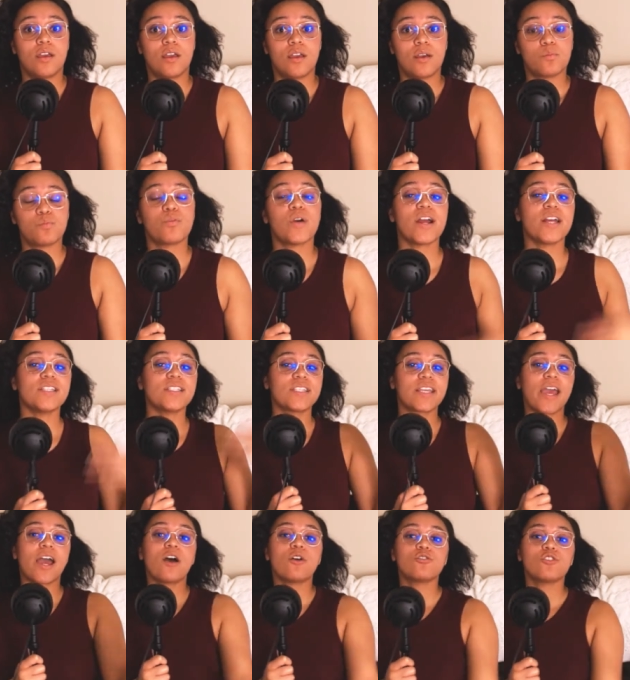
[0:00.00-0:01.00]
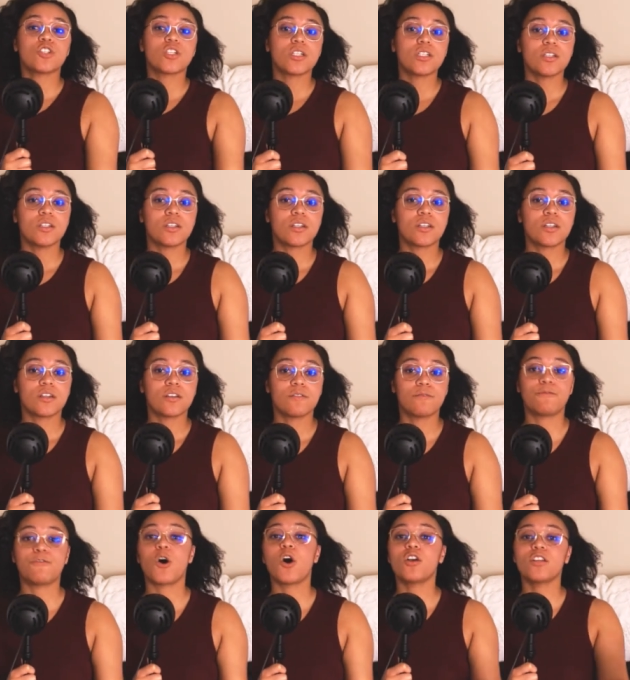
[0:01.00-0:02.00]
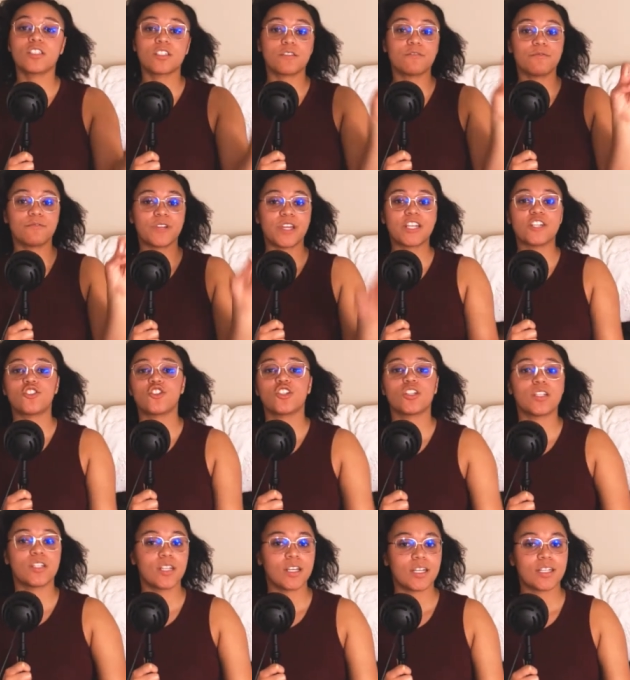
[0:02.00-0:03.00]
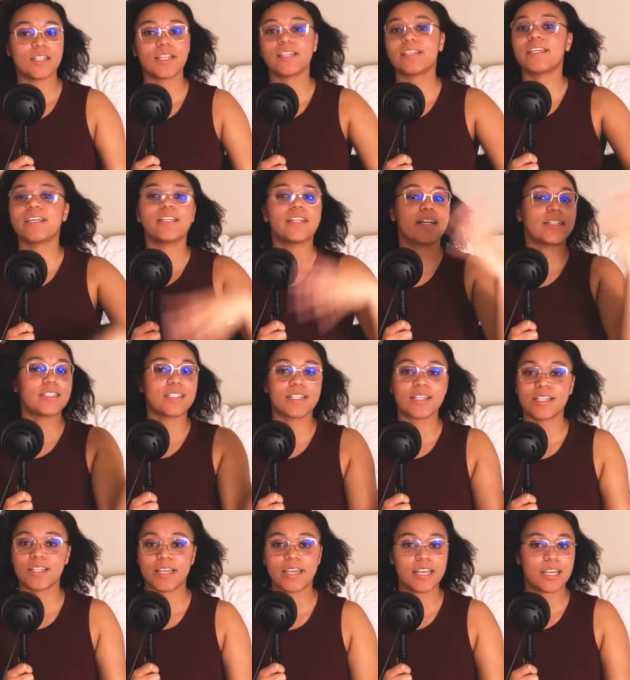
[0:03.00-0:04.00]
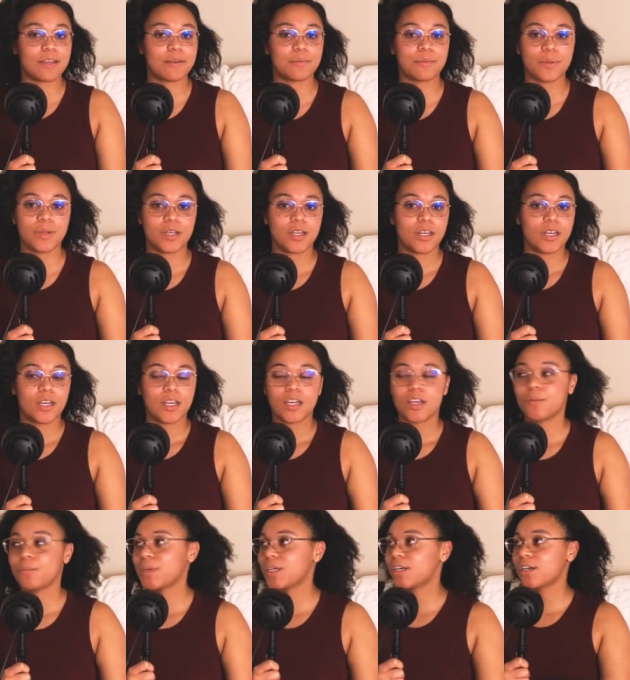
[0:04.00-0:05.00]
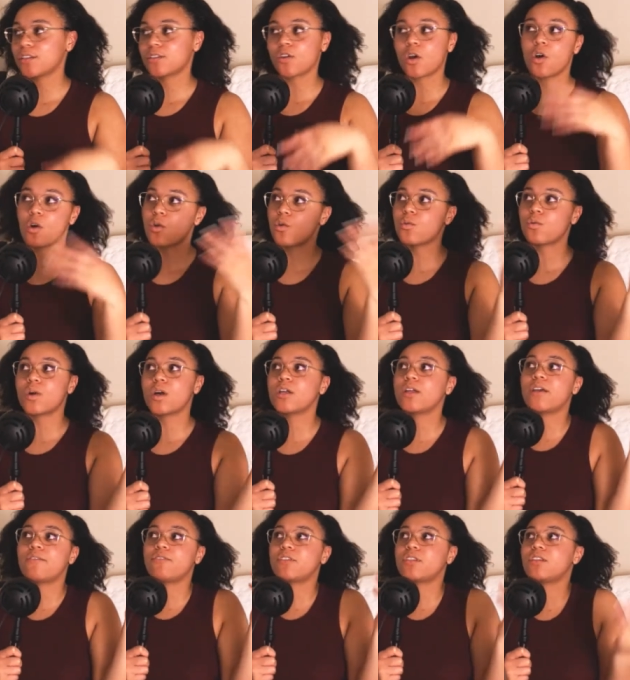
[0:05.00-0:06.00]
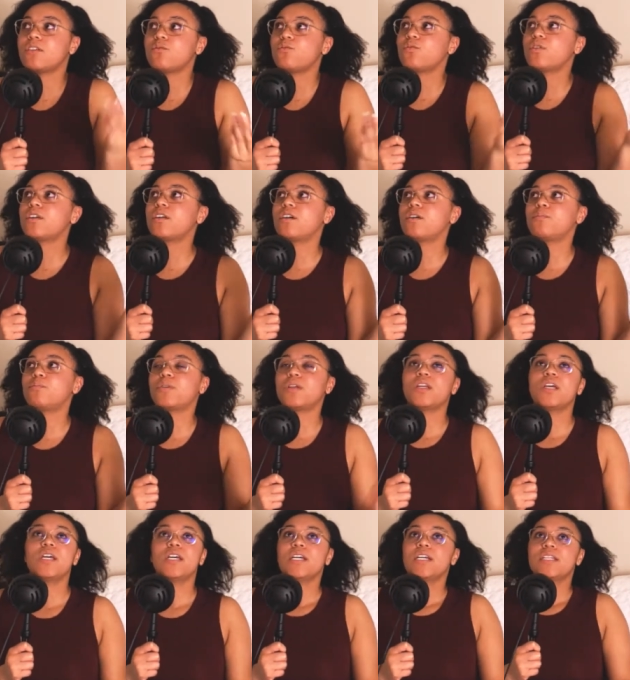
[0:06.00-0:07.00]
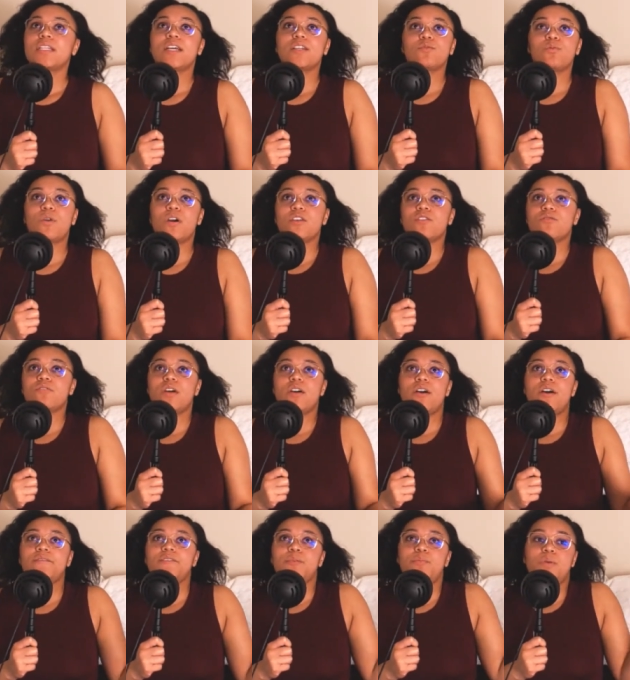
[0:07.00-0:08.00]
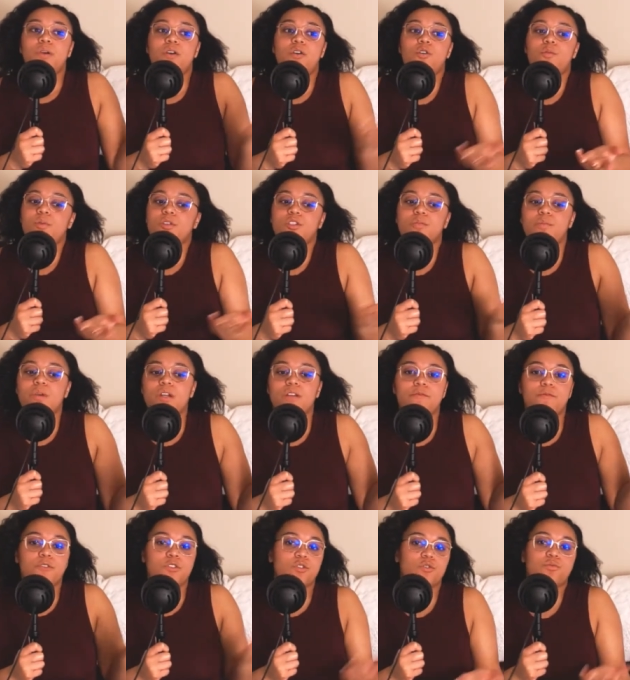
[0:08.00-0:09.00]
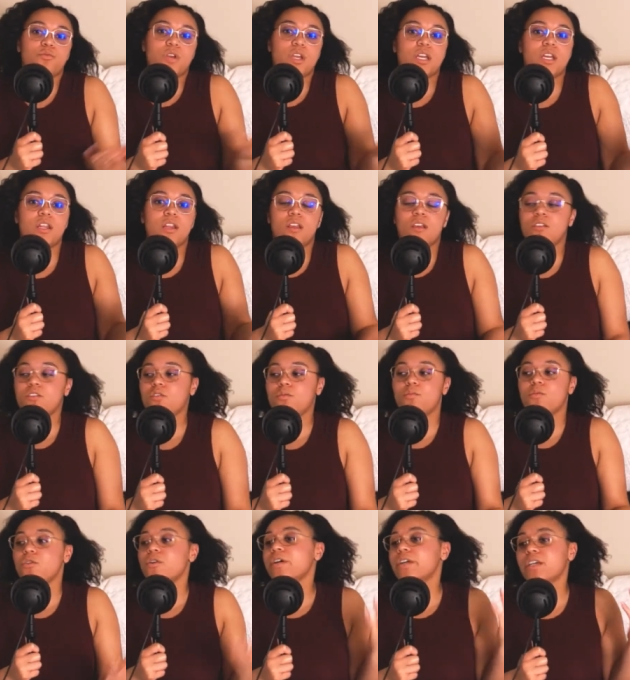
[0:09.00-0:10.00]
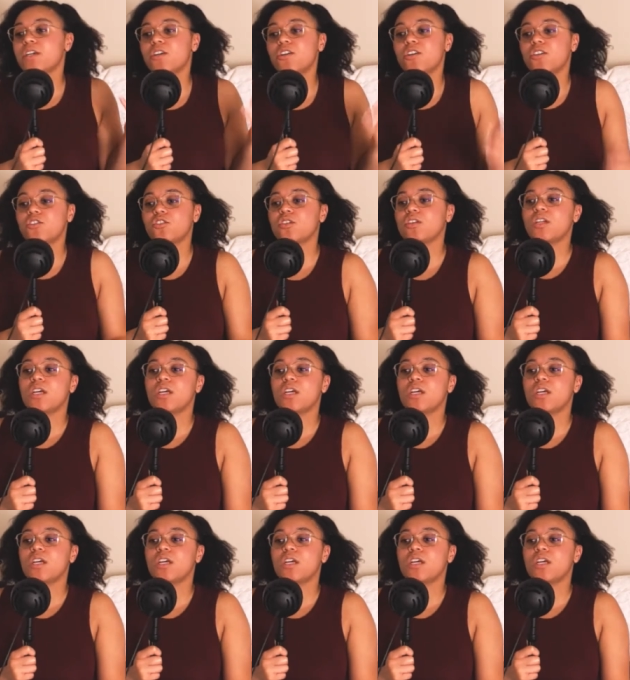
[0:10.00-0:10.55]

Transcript: Price gouging, false inflation that they like to claim because, oh, well, everything went up and that's why you now have to pay a whole bunch of money for your rent and your mortgage. And,